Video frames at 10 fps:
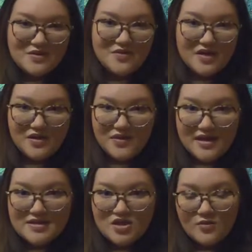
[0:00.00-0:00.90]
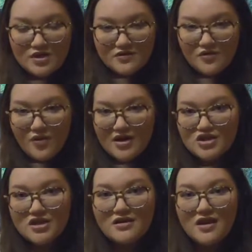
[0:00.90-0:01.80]
So thank you guys so much for
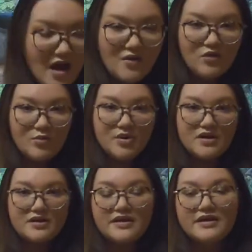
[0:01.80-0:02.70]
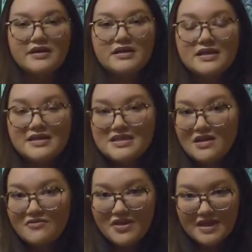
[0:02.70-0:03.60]
watching. I will put the list
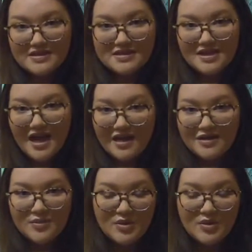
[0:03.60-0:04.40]
of things that I